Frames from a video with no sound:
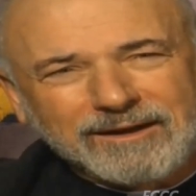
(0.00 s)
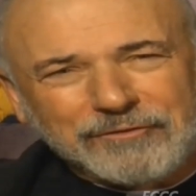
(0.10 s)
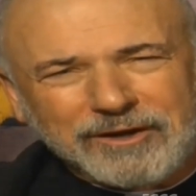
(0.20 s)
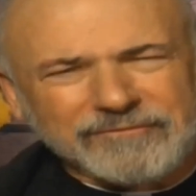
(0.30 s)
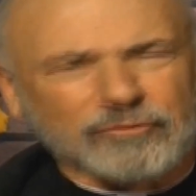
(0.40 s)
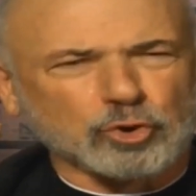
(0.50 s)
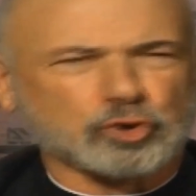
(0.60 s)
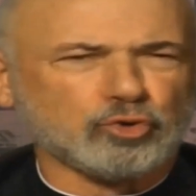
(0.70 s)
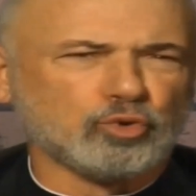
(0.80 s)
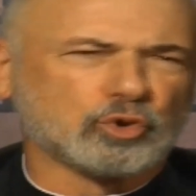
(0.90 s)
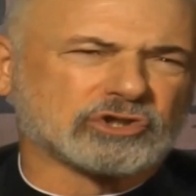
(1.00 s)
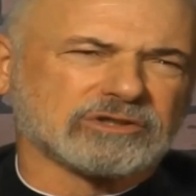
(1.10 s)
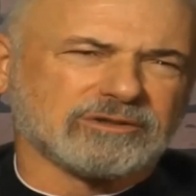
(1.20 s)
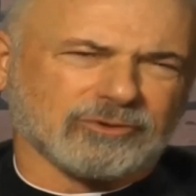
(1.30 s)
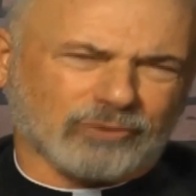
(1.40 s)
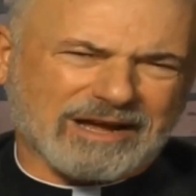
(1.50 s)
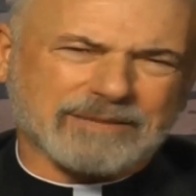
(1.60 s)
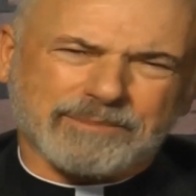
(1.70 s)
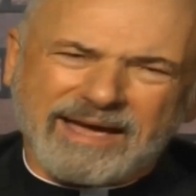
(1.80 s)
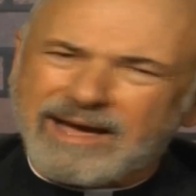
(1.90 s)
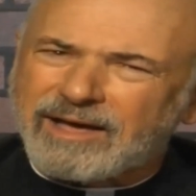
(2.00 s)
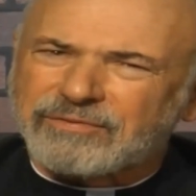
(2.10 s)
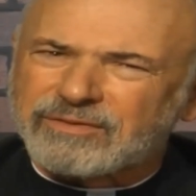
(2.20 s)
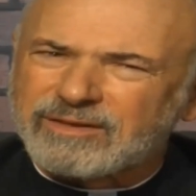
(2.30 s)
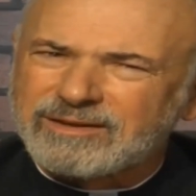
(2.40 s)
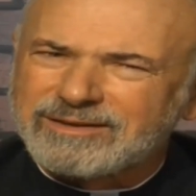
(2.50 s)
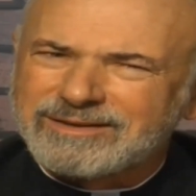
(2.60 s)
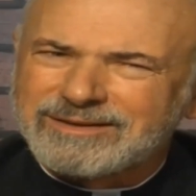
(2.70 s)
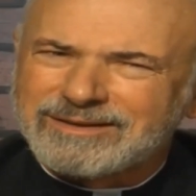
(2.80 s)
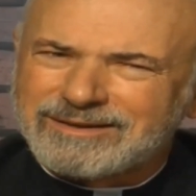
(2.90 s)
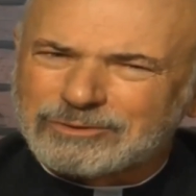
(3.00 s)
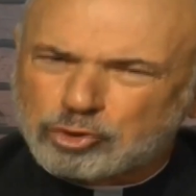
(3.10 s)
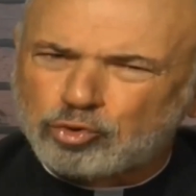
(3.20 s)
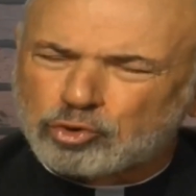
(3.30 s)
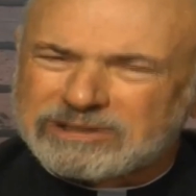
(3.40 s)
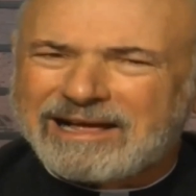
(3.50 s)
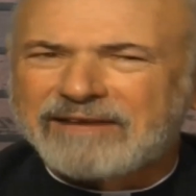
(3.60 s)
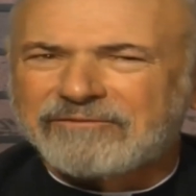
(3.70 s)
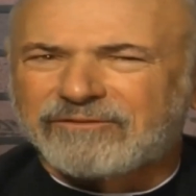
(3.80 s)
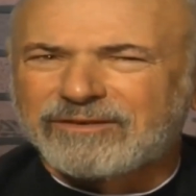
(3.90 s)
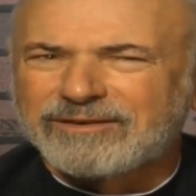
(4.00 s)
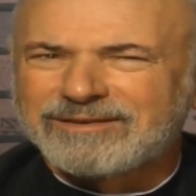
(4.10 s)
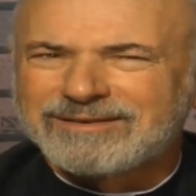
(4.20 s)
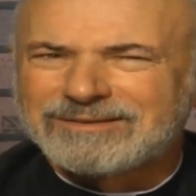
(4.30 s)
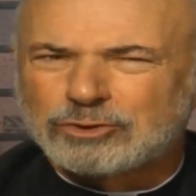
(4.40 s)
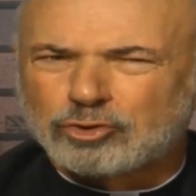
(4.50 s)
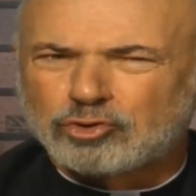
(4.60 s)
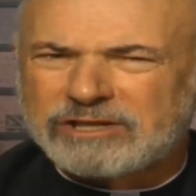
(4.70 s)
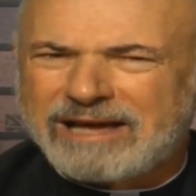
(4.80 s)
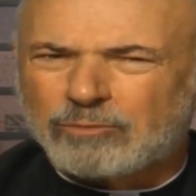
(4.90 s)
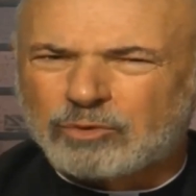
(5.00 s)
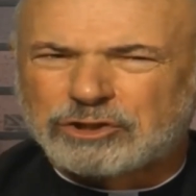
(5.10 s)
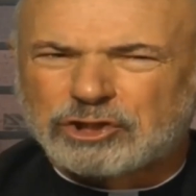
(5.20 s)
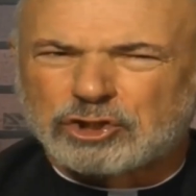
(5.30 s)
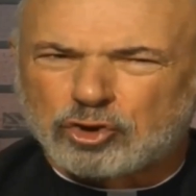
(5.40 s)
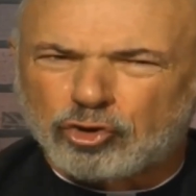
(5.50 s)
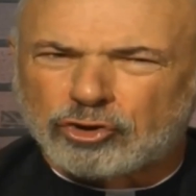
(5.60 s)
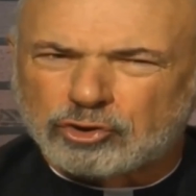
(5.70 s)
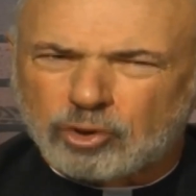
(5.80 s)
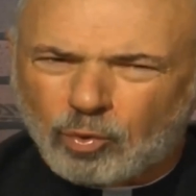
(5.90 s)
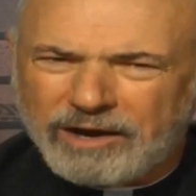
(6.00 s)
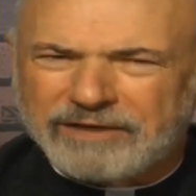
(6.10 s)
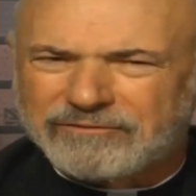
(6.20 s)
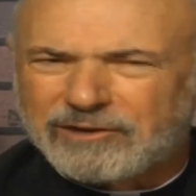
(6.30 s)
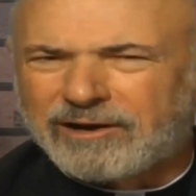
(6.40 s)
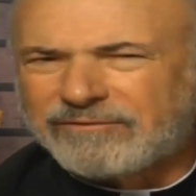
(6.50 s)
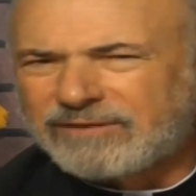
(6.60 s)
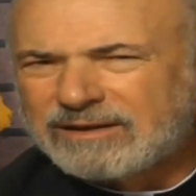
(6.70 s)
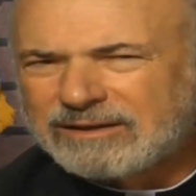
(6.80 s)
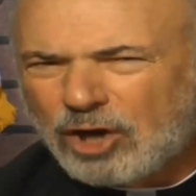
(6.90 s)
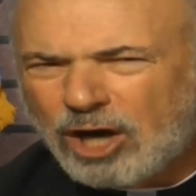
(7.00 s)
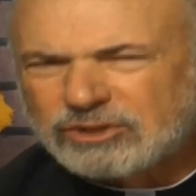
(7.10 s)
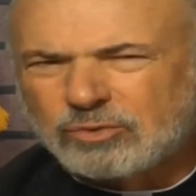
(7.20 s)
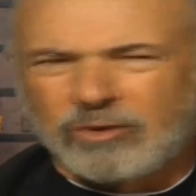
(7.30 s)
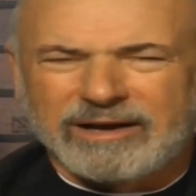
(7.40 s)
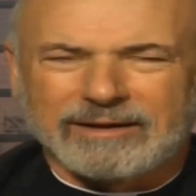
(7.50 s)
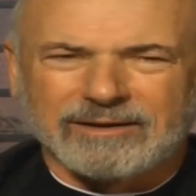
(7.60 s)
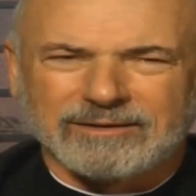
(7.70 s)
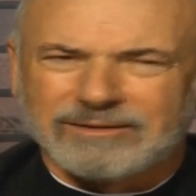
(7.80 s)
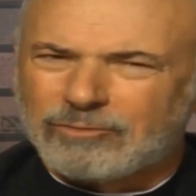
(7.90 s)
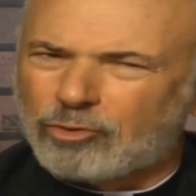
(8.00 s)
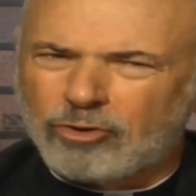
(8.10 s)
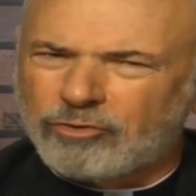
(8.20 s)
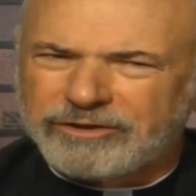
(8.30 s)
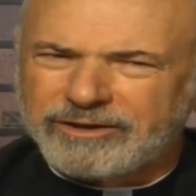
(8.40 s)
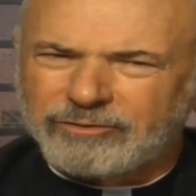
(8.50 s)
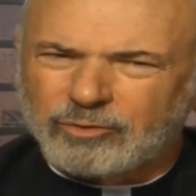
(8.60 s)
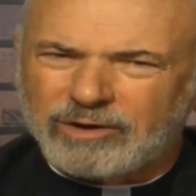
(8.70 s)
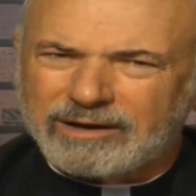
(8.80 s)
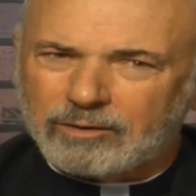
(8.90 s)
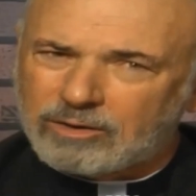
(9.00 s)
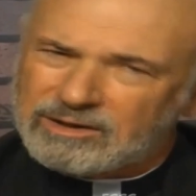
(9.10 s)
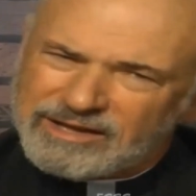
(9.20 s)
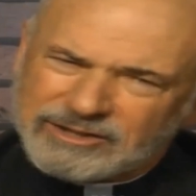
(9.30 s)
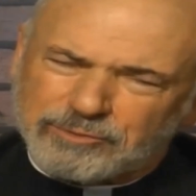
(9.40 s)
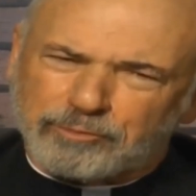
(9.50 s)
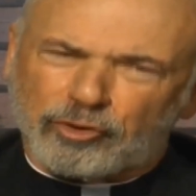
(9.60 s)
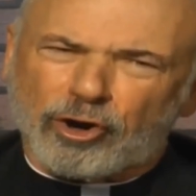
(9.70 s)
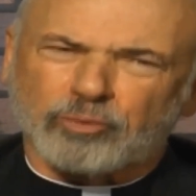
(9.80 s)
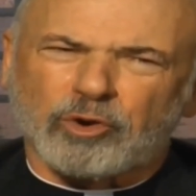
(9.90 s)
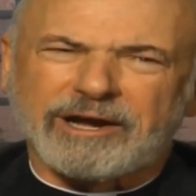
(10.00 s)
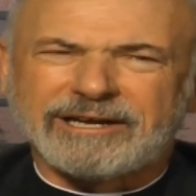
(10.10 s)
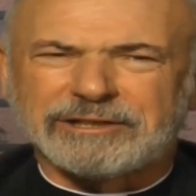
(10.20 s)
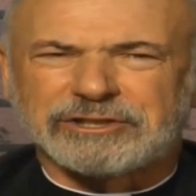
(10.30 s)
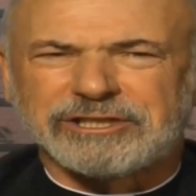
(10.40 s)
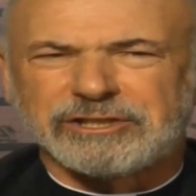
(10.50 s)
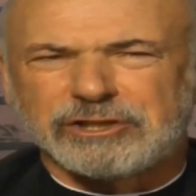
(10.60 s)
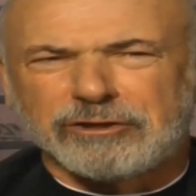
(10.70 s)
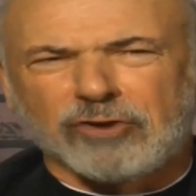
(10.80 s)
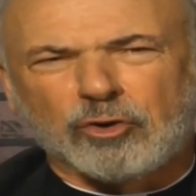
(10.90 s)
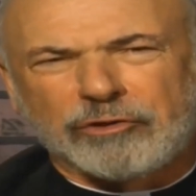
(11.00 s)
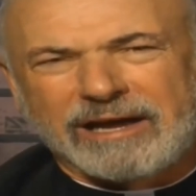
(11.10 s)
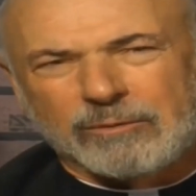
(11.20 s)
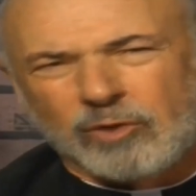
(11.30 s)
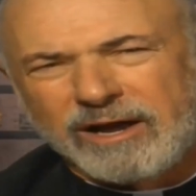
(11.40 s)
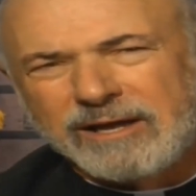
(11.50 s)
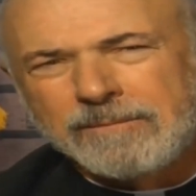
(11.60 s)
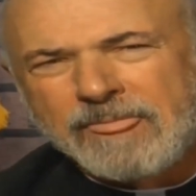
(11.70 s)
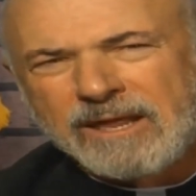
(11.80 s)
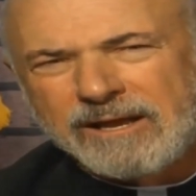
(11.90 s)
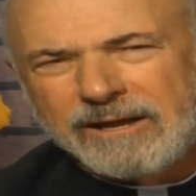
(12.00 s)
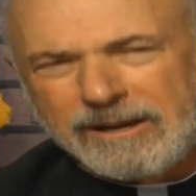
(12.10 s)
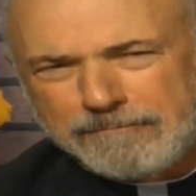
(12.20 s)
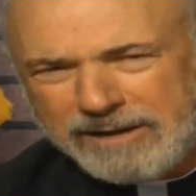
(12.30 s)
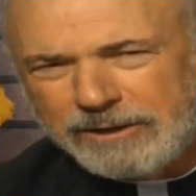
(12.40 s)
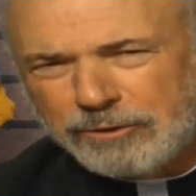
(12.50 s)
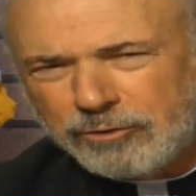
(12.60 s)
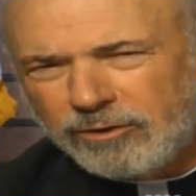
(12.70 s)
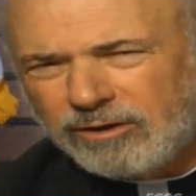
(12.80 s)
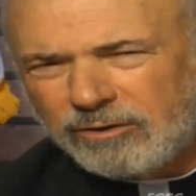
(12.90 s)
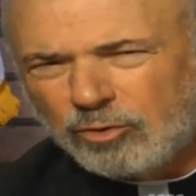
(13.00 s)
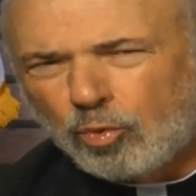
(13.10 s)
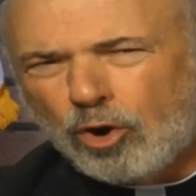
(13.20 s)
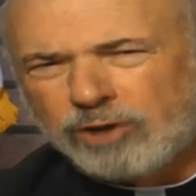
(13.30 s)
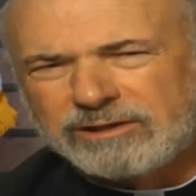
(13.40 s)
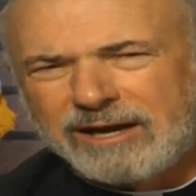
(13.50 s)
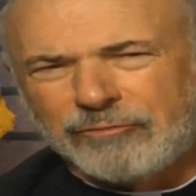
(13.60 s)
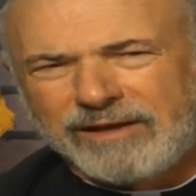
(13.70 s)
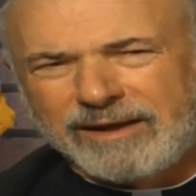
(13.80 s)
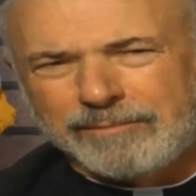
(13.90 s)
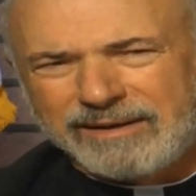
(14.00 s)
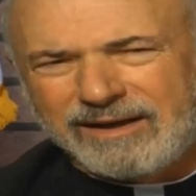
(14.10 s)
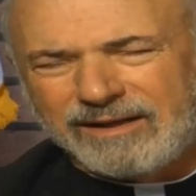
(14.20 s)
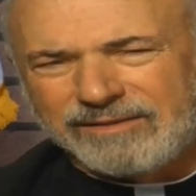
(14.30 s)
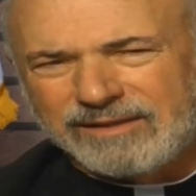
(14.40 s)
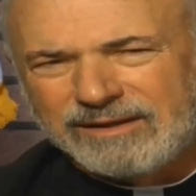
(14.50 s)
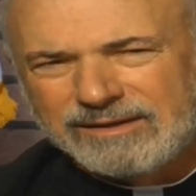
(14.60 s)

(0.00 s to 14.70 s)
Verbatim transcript: Therefore, choose the right path. Choose life. Choose that which is good, the way of love, God's way. Don't go the other way. Well, that's a broad way, and it's easy to go that way, and many there are who walk down that path.